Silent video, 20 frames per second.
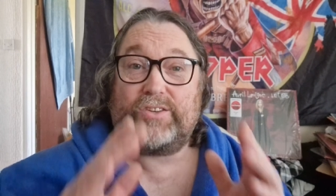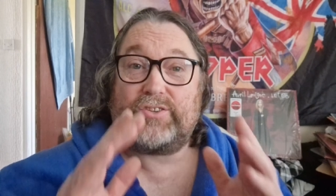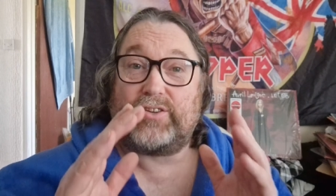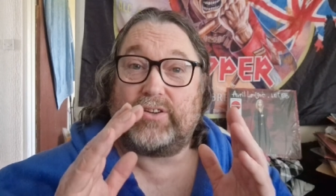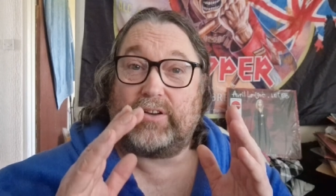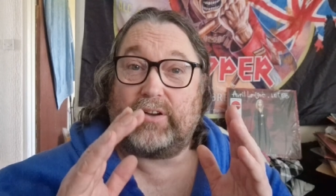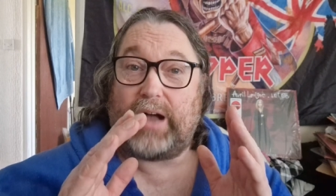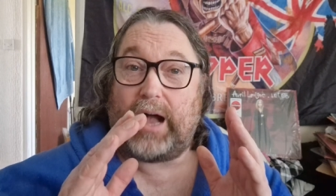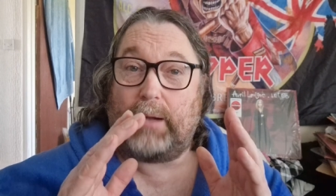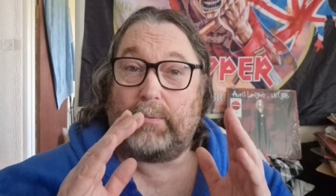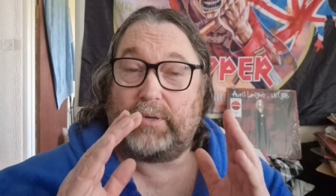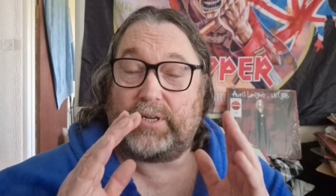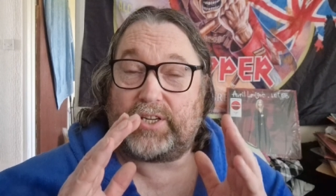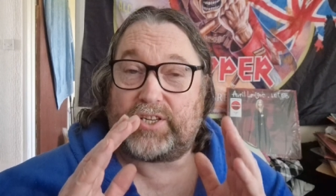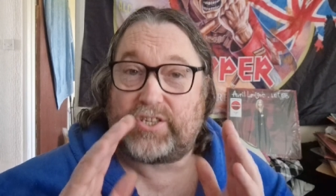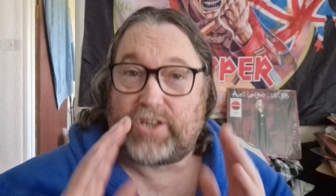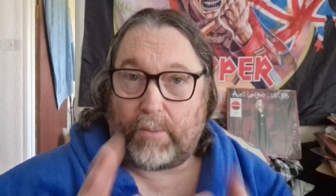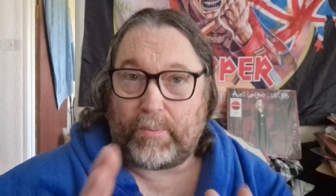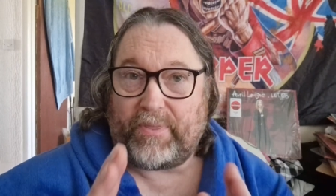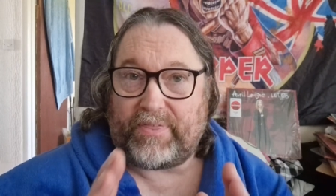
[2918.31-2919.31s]
So I'm going
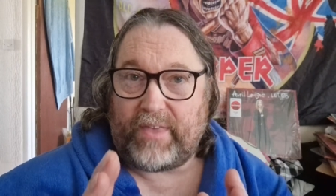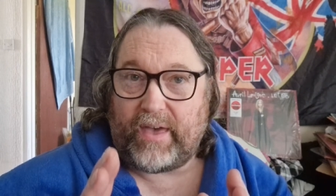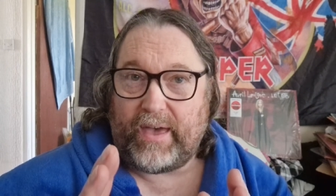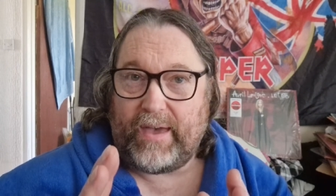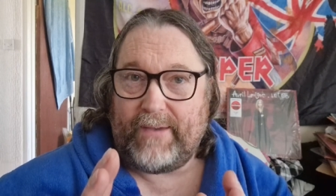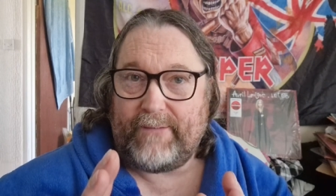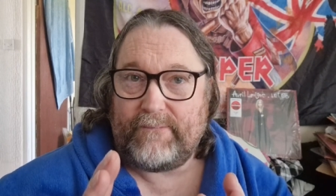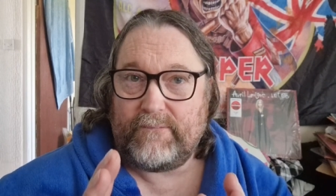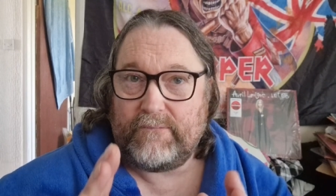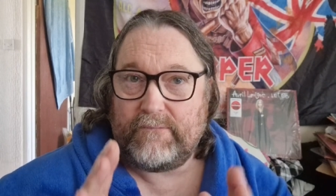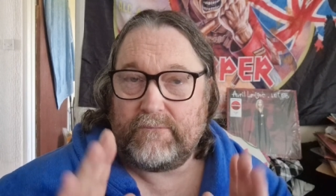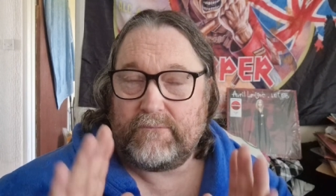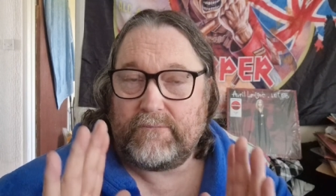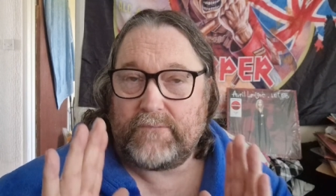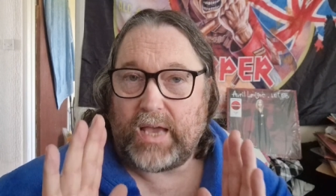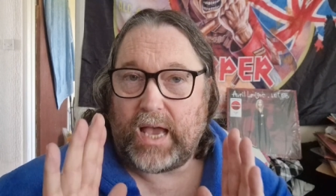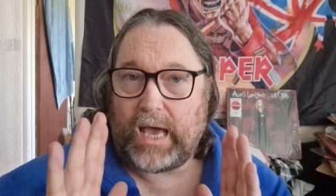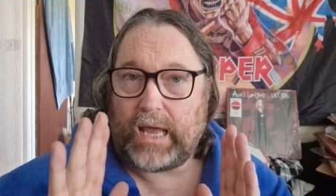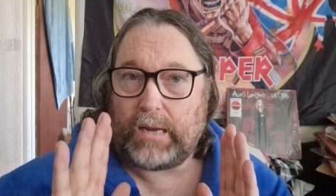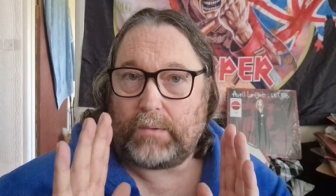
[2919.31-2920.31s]
to stop it there,
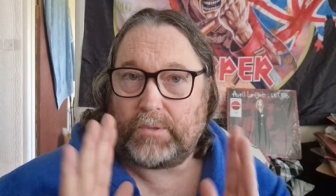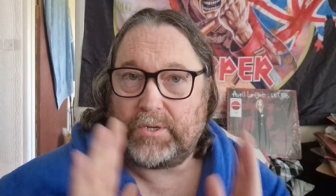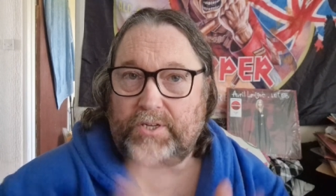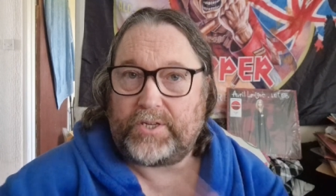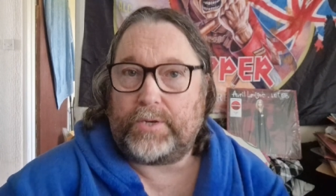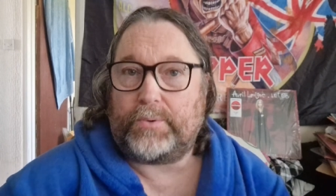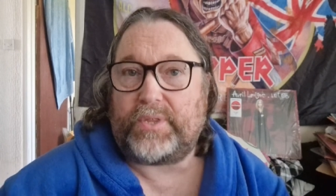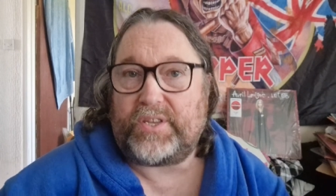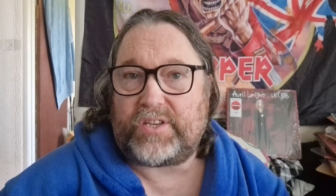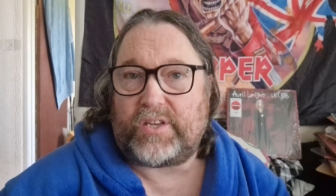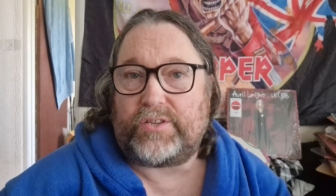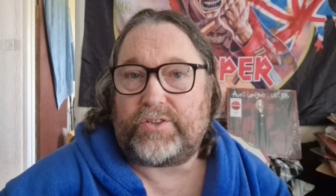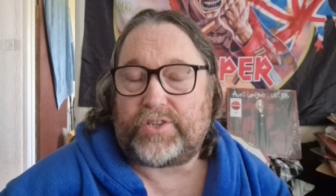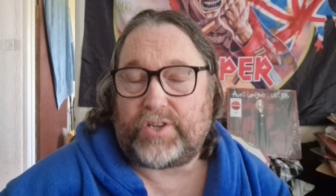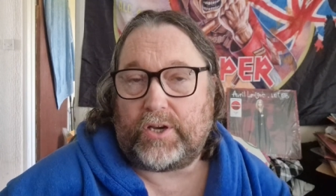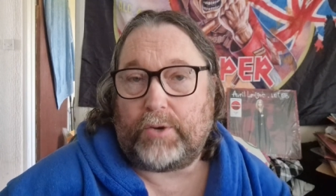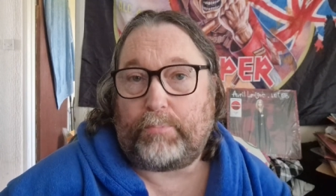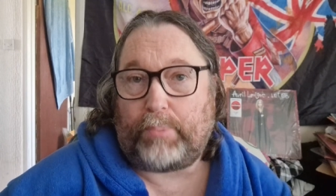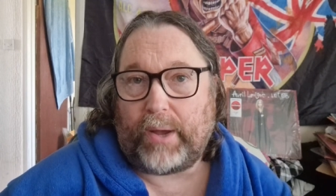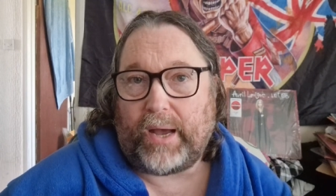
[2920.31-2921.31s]
and I'm going to do this in
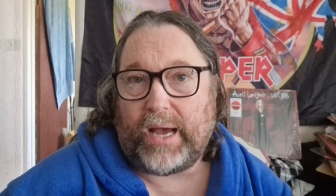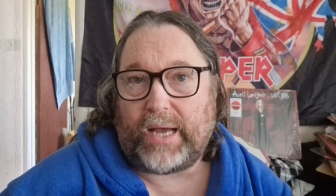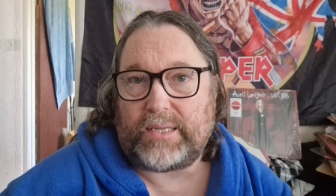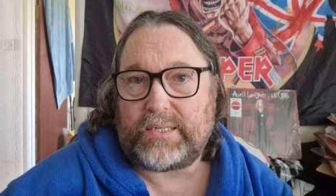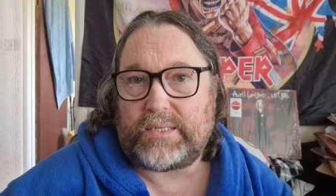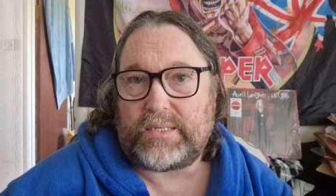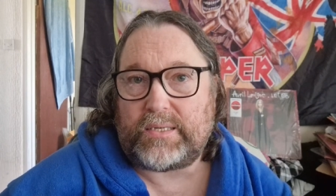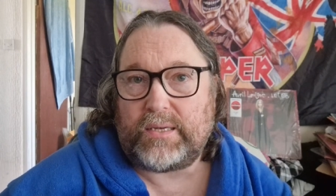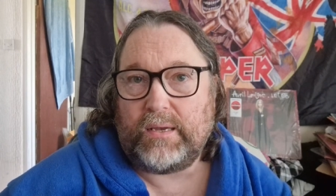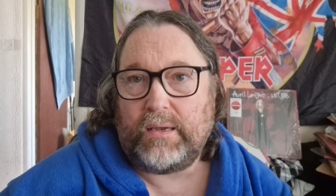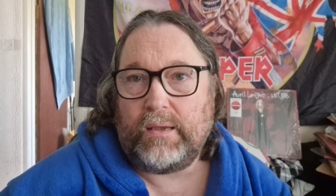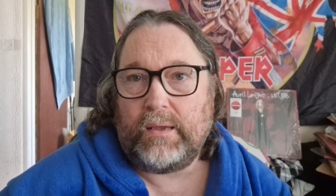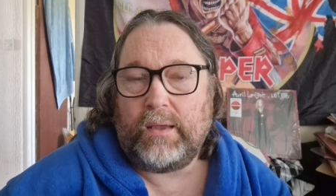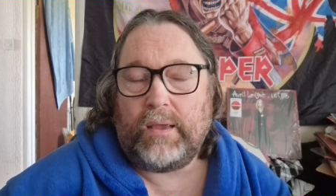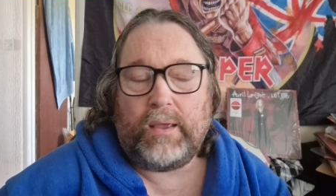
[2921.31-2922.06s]
two parts.